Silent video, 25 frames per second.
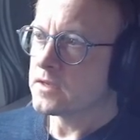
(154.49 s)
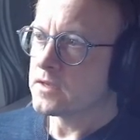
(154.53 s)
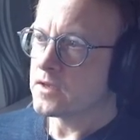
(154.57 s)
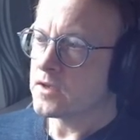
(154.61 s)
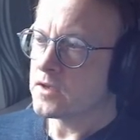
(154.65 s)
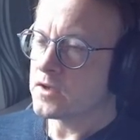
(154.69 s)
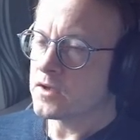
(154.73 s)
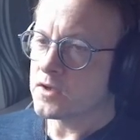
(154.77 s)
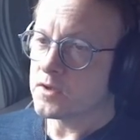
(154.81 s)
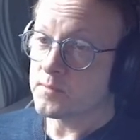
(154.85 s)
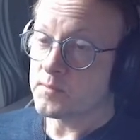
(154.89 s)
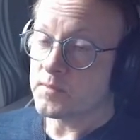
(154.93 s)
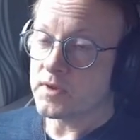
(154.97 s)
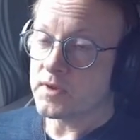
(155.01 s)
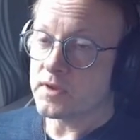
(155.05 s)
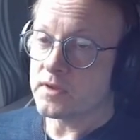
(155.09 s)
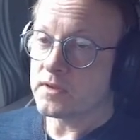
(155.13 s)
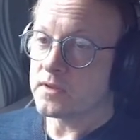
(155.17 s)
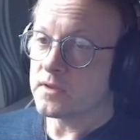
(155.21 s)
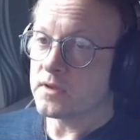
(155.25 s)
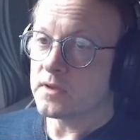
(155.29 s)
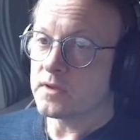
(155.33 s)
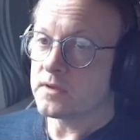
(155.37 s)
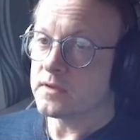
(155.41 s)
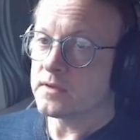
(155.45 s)
I've
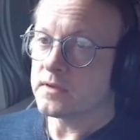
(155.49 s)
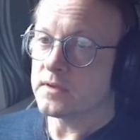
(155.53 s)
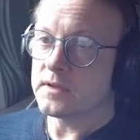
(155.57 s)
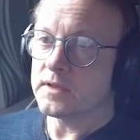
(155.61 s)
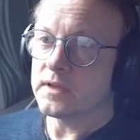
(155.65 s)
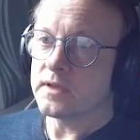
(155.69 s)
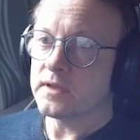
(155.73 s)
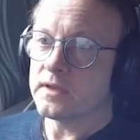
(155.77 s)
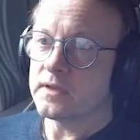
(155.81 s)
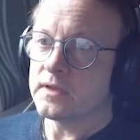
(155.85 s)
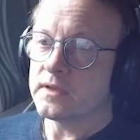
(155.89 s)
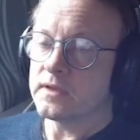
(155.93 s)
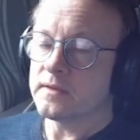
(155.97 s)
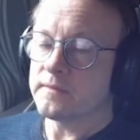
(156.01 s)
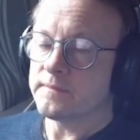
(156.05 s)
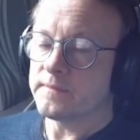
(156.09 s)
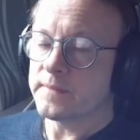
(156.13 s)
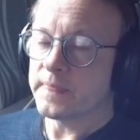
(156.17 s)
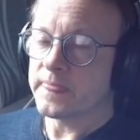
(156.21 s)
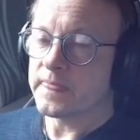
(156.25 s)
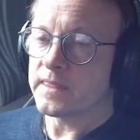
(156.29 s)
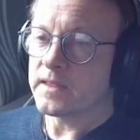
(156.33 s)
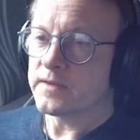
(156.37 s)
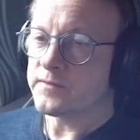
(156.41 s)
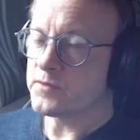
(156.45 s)

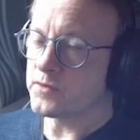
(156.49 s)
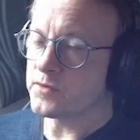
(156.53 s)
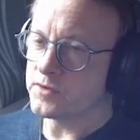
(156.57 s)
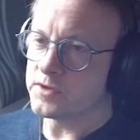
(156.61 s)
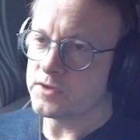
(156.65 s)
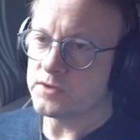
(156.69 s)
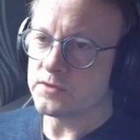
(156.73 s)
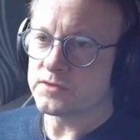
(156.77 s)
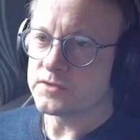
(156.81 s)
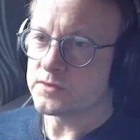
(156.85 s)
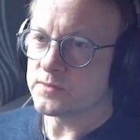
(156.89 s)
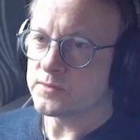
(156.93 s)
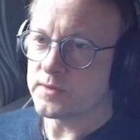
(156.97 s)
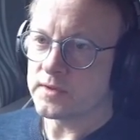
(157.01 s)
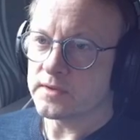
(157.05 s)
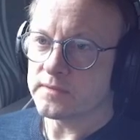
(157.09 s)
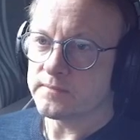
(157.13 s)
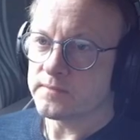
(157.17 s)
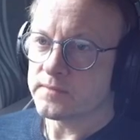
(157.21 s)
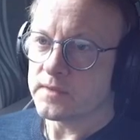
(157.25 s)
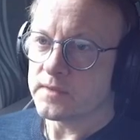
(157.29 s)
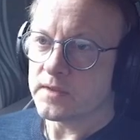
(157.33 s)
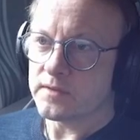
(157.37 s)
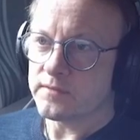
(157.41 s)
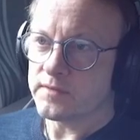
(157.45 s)
got used to it.
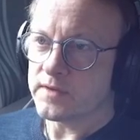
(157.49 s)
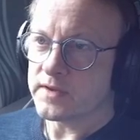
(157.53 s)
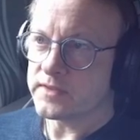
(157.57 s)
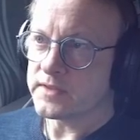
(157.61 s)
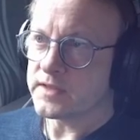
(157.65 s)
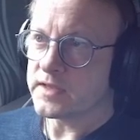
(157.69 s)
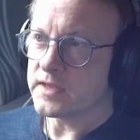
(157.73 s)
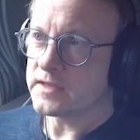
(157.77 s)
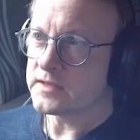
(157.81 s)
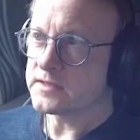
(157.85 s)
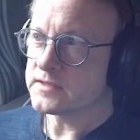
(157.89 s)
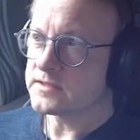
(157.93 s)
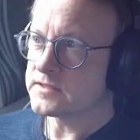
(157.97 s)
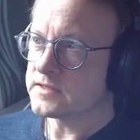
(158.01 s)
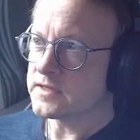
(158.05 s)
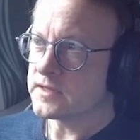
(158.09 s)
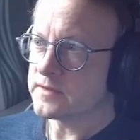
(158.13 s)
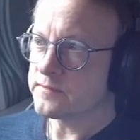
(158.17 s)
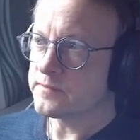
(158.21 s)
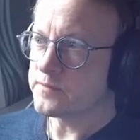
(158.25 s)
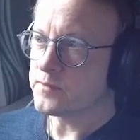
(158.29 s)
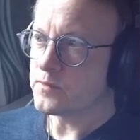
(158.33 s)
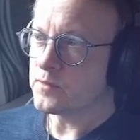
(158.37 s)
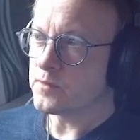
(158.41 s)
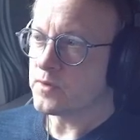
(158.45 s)
I've had the
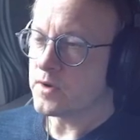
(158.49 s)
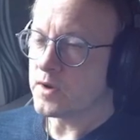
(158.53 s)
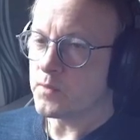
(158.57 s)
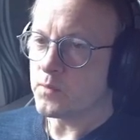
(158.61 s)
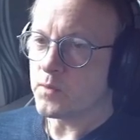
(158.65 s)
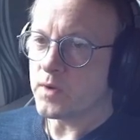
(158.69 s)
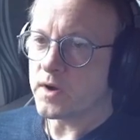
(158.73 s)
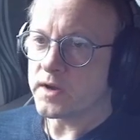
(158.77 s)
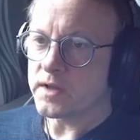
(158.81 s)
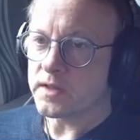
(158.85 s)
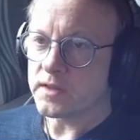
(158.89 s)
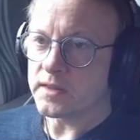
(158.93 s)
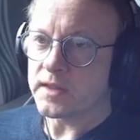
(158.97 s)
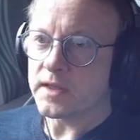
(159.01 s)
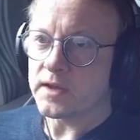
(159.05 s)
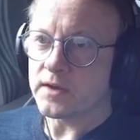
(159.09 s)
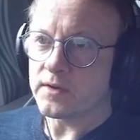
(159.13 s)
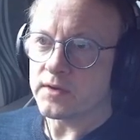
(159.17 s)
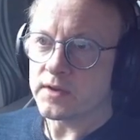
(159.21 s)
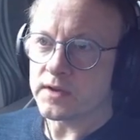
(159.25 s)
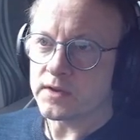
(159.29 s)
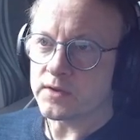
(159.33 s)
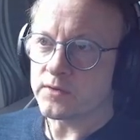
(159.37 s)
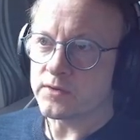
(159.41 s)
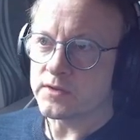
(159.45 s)
headset for a while now,
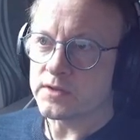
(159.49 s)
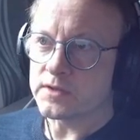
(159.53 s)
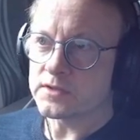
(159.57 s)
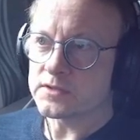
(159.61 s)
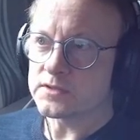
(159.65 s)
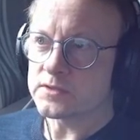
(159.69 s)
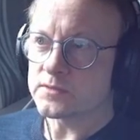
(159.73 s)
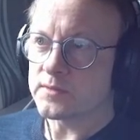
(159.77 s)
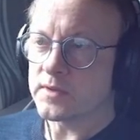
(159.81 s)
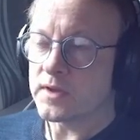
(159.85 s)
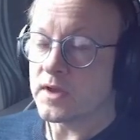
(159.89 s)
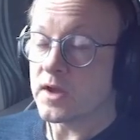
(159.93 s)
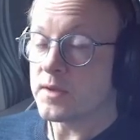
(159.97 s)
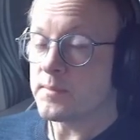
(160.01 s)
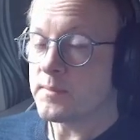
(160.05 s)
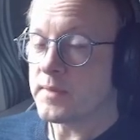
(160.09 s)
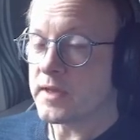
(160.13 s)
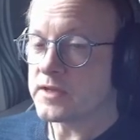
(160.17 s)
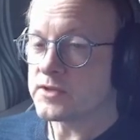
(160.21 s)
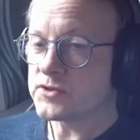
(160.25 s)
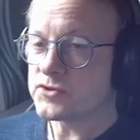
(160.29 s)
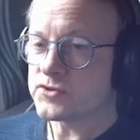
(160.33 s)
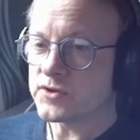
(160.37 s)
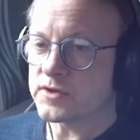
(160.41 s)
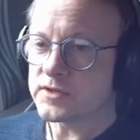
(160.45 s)
and I got used to it. I
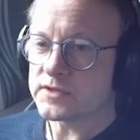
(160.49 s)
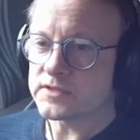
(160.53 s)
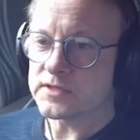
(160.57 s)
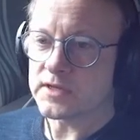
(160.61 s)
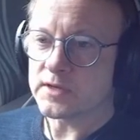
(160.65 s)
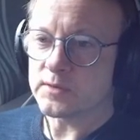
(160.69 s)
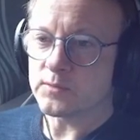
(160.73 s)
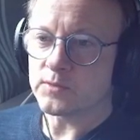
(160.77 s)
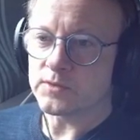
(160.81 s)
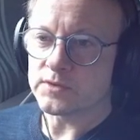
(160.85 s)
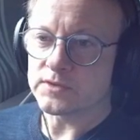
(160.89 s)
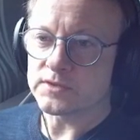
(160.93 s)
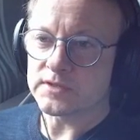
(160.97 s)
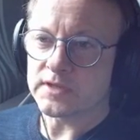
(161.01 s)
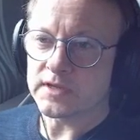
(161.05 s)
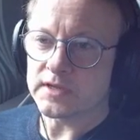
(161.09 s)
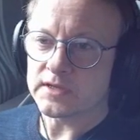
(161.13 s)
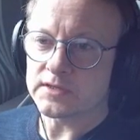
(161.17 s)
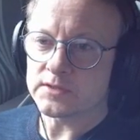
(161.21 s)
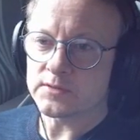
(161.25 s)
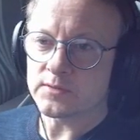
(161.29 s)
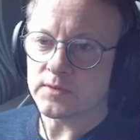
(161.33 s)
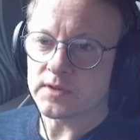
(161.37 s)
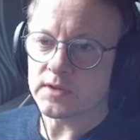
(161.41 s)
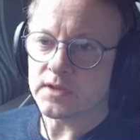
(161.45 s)
may try it out one day,
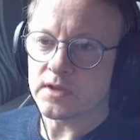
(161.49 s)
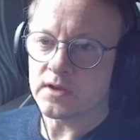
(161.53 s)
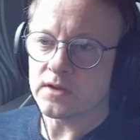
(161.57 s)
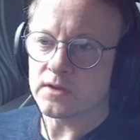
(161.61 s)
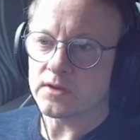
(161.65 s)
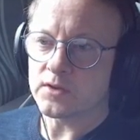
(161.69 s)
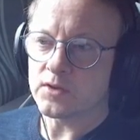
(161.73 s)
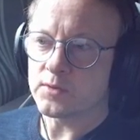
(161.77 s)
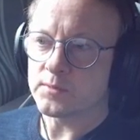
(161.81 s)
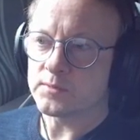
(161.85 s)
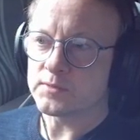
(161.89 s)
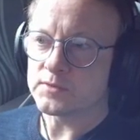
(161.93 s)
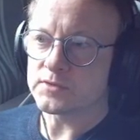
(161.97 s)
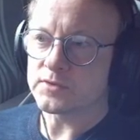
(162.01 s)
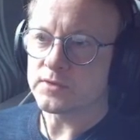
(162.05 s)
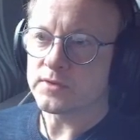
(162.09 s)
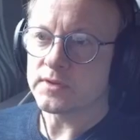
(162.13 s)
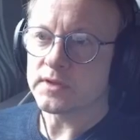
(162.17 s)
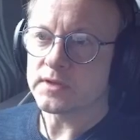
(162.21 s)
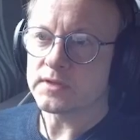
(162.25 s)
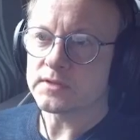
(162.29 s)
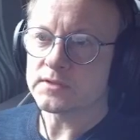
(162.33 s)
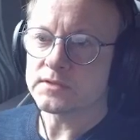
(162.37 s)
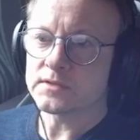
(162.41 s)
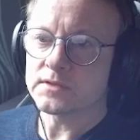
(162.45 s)
so I can't comment on
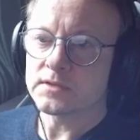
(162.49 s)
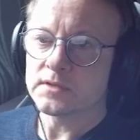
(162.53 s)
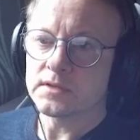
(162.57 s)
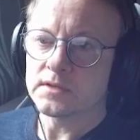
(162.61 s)
that.